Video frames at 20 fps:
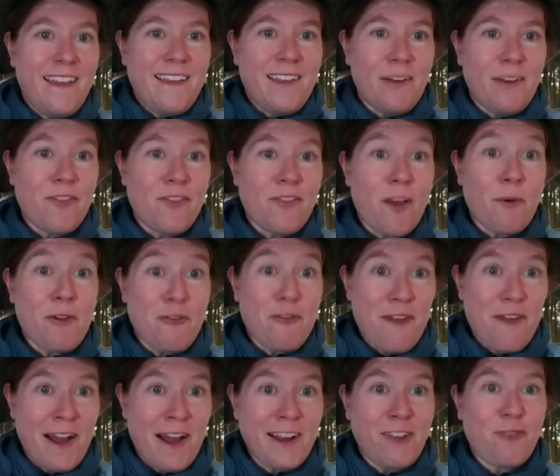you know it's not what you
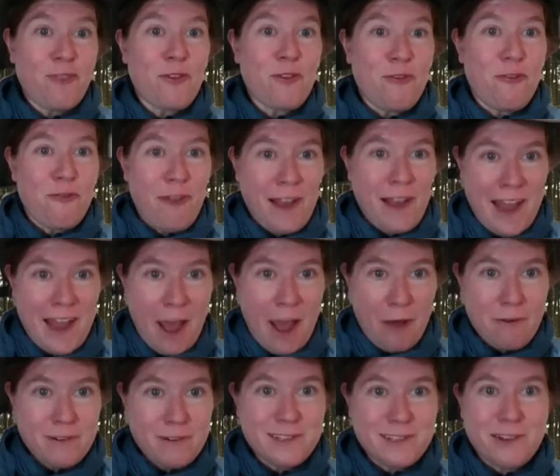find it's what you find out
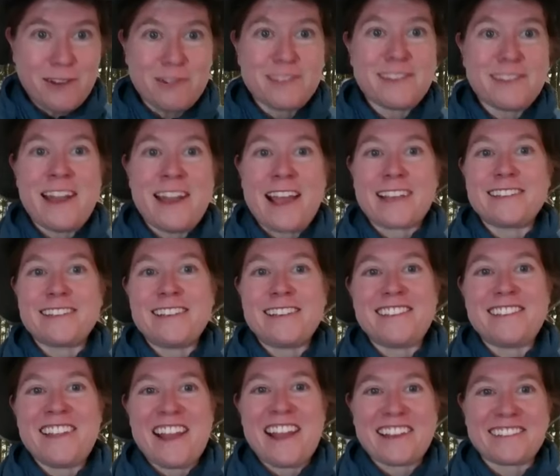so it's the next
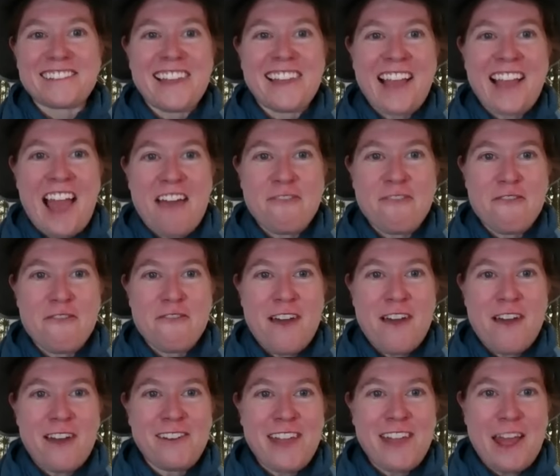it's the next thing i
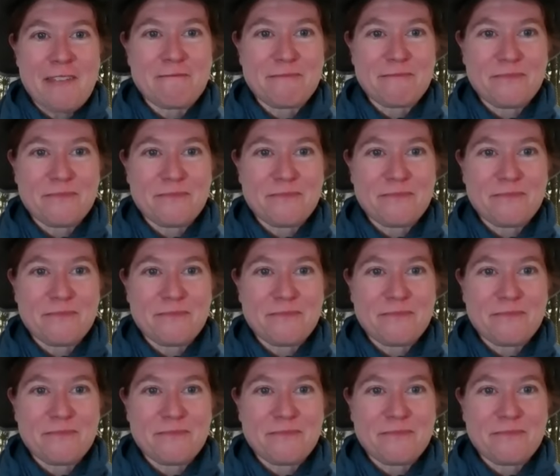haven't found yet